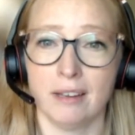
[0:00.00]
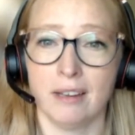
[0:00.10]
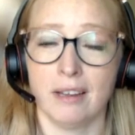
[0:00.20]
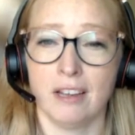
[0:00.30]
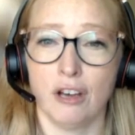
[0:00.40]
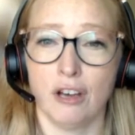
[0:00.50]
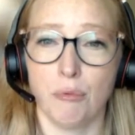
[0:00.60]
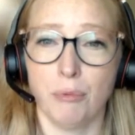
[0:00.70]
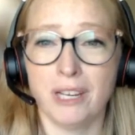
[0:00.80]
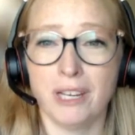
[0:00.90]
And we can
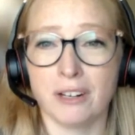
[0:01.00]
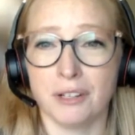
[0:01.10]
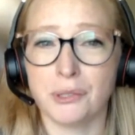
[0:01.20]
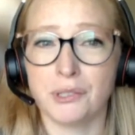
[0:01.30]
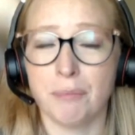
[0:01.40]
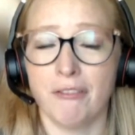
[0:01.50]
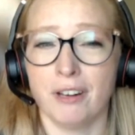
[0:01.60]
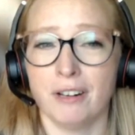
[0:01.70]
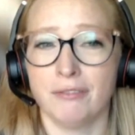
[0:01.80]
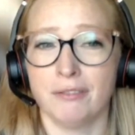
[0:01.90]
also see a benefit
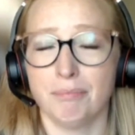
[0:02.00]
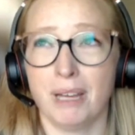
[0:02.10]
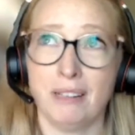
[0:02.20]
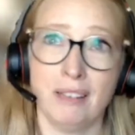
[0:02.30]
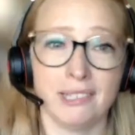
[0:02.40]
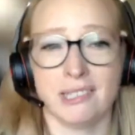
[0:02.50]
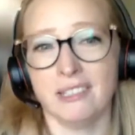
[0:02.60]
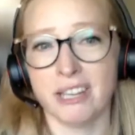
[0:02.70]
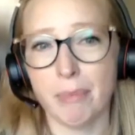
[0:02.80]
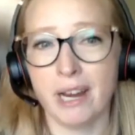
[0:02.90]
of maybe a less
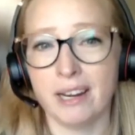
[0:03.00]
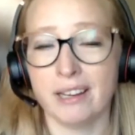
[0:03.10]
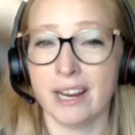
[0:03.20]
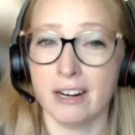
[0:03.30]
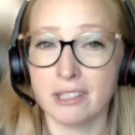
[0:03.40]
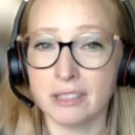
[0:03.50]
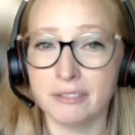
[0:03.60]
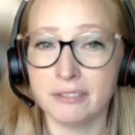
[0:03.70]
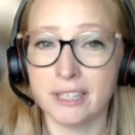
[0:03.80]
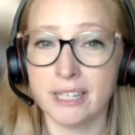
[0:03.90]
intimidating care
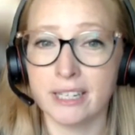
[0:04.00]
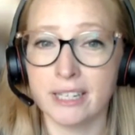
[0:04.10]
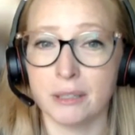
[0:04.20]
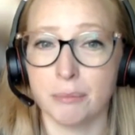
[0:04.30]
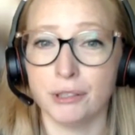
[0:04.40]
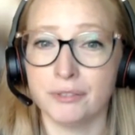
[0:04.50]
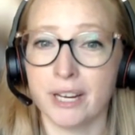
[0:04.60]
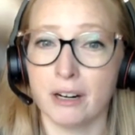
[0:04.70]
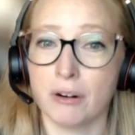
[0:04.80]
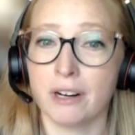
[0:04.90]
delivery and improved care
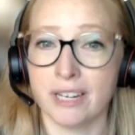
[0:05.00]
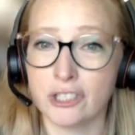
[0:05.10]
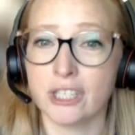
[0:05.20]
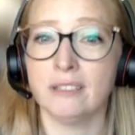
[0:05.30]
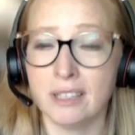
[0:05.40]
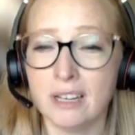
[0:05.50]
coordination.